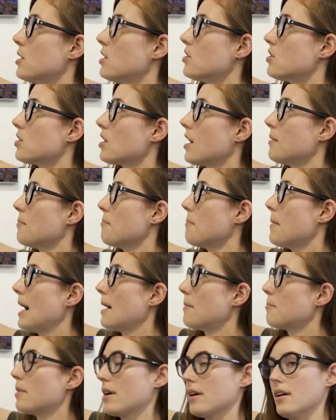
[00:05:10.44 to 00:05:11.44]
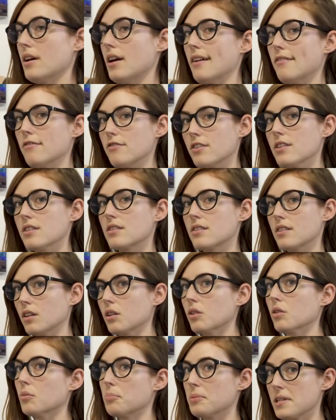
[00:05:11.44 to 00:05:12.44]
that the
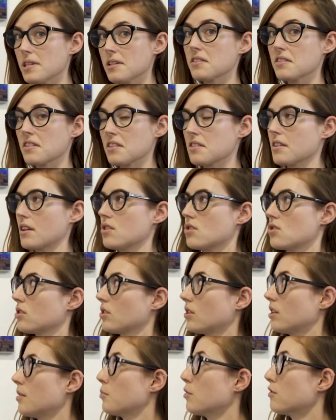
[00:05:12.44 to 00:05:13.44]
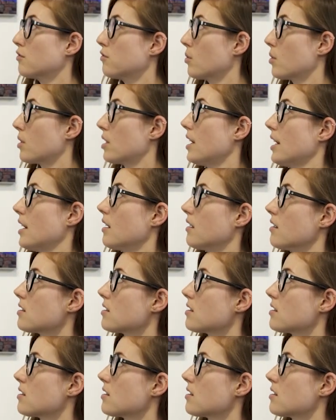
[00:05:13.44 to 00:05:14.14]
artist would walk me through her